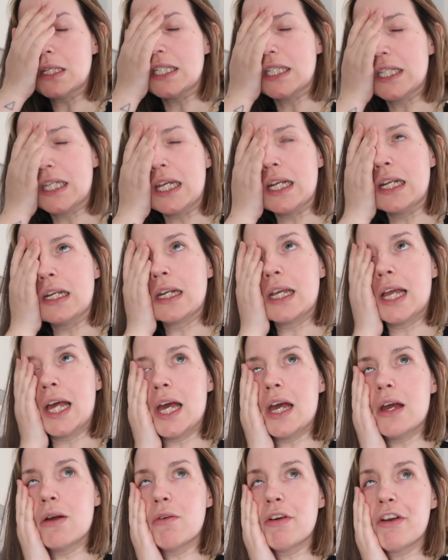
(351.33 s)

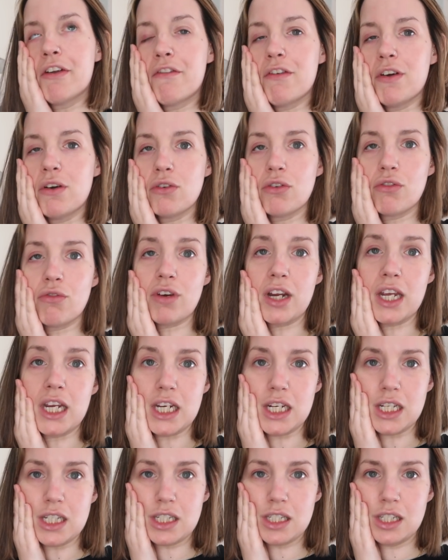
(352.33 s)
skincare, which felt
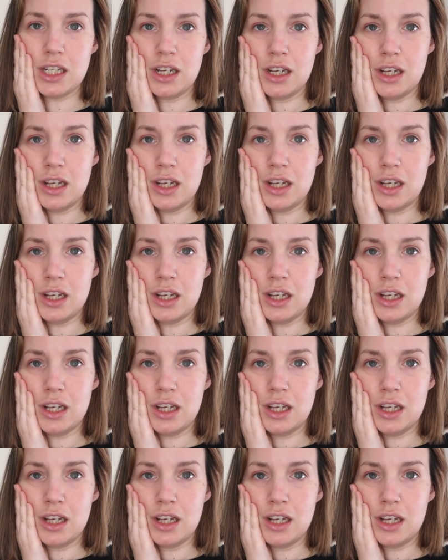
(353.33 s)
great.